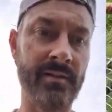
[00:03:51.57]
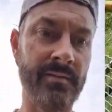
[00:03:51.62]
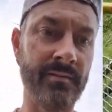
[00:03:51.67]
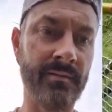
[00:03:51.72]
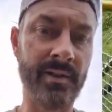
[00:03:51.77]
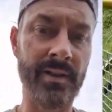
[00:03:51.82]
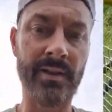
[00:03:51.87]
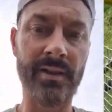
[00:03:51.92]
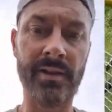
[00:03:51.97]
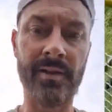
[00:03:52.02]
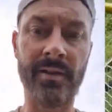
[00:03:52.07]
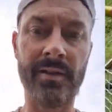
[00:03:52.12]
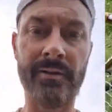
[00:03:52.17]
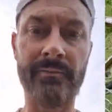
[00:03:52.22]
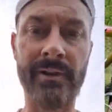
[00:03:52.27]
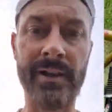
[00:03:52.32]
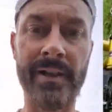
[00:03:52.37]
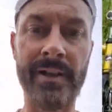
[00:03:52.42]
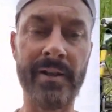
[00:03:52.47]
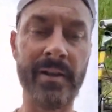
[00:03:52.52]
Well, I can't
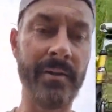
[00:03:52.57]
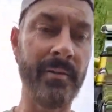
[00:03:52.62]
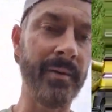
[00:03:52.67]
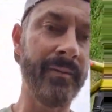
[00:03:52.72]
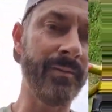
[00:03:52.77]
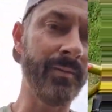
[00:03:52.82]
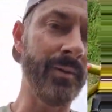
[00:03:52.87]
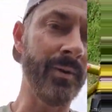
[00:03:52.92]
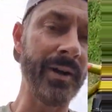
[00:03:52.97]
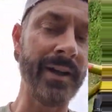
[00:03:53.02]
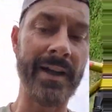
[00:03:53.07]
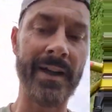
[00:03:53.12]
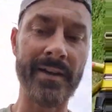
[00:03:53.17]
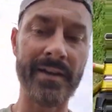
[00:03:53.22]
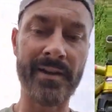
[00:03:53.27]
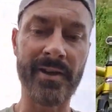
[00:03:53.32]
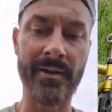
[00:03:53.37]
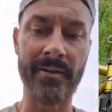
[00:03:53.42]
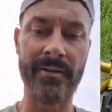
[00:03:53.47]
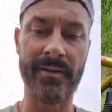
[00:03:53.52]
really do it with one hand,
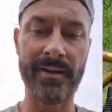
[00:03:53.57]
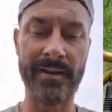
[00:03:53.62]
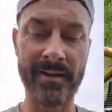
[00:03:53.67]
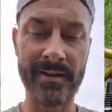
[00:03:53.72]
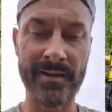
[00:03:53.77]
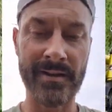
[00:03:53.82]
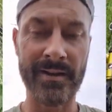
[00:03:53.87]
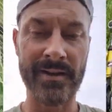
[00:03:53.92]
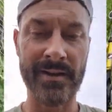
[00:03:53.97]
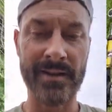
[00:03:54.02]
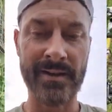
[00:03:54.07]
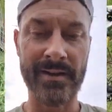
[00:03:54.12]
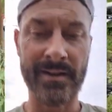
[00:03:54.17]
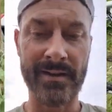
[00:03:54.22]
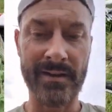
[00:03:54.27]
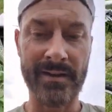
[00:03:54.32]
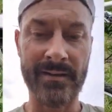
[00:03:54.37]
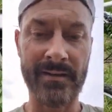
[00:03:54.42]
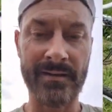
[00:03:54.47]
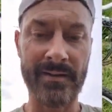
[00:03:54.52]
so
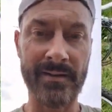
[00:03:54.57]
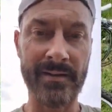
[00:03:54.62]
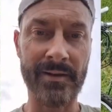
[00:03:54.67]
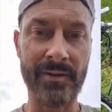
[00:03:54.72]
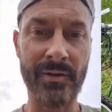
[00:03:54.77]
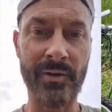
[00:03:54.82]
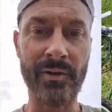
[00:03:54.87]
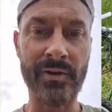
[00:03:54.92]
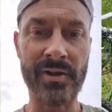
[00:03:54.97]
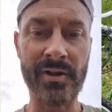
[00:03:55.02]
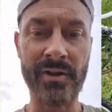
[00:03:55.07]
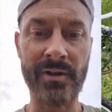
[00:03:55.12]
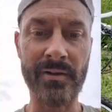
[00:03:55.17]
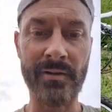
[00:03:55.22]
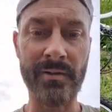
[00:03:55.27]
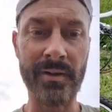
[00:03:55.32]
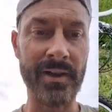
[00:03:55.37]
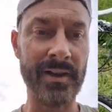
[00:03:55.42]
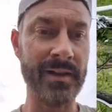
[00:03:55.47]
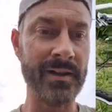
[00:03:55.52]
cut
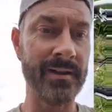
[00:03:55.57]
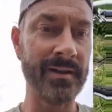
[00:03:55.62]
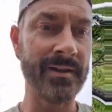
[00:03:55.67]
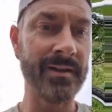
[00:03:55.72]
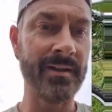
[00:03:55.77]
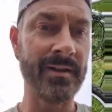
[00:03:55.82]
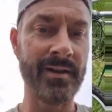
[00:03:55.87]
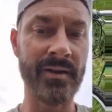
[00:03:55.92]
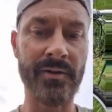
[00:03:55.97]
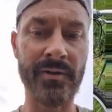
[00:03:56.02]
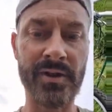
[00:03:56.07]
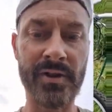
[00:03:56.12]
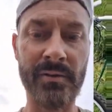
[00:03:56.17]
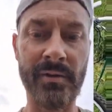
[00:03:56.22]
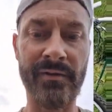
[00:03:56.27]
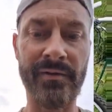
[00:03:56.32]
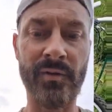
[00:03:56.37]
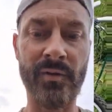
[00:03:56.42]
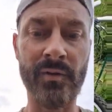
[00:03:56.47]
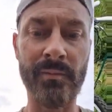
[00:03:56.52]
to
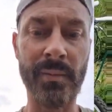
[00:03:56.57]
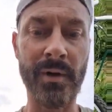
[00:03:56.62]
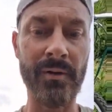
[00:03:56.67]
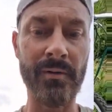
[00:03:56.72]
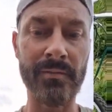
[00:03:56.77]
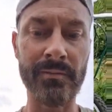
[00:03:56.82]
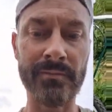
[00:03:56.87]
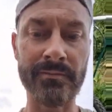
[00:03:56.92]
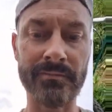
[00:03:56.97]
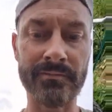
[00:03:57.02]
a full bowl.